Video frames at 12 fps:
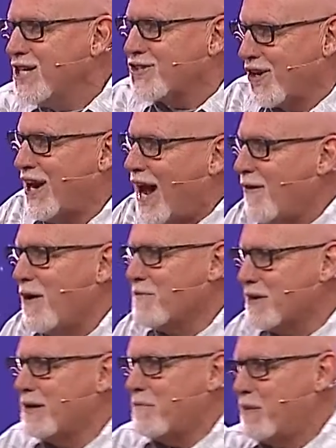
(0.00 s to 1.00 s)
So now
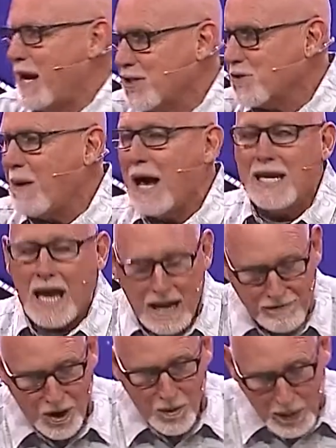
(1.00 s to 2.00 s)
I'm going to base my
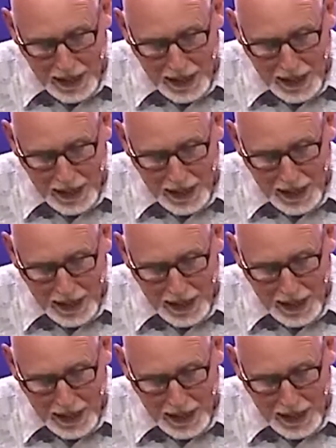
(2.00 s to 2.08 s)
life on